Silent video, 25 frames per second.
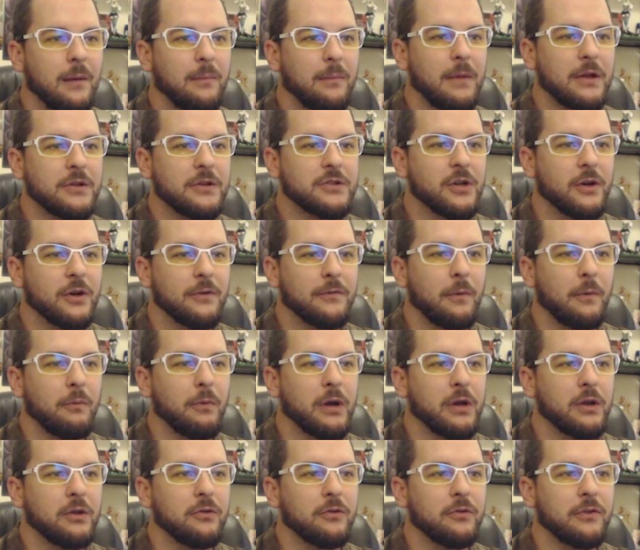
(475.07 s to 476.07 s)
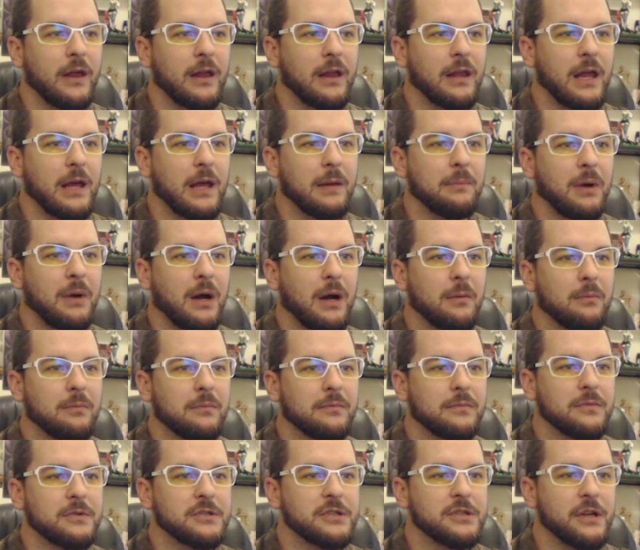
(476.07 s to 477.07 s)
I'm not sure if I'm going to use that Light Bomb
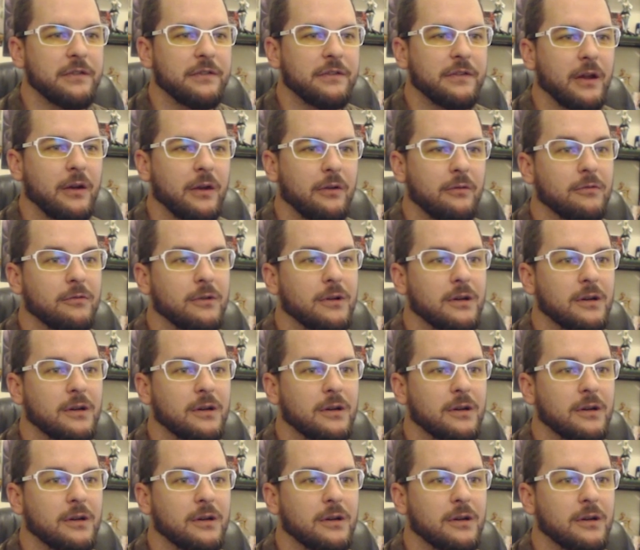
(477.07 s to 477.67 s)
just yet.